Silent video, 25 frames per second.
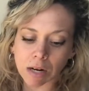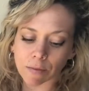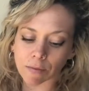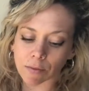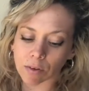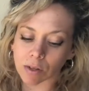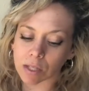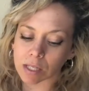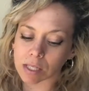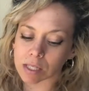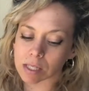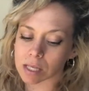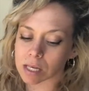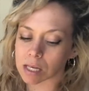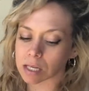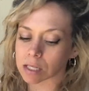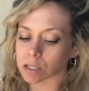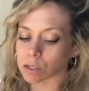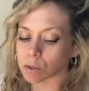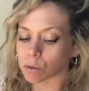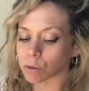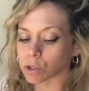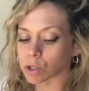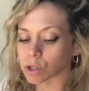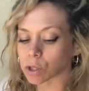for this thing.
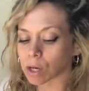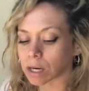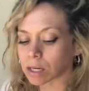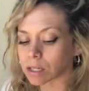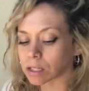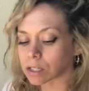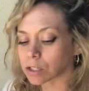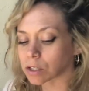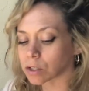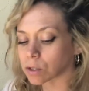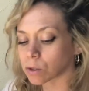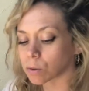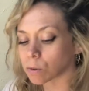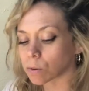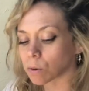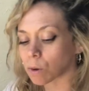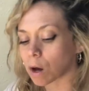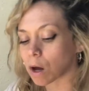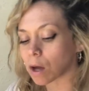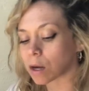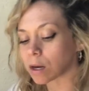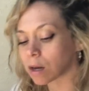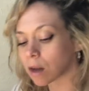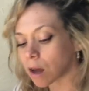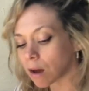So we're trying to do
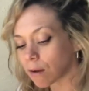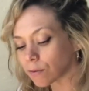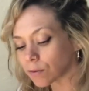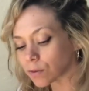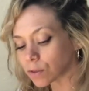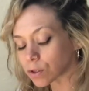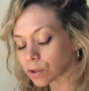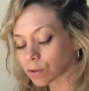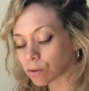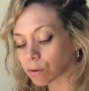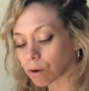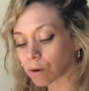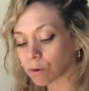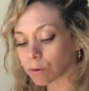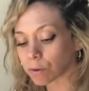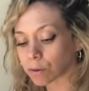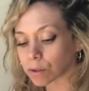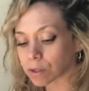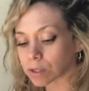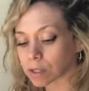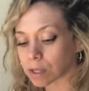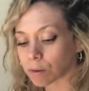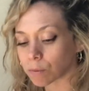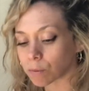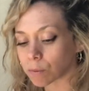enough
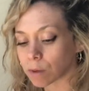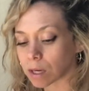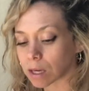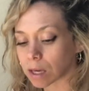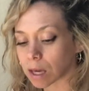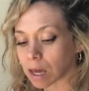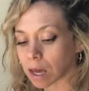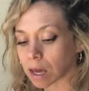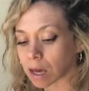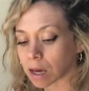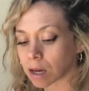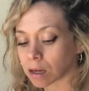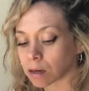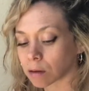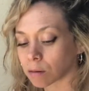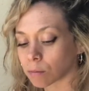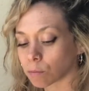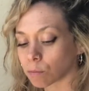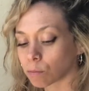strokes that we can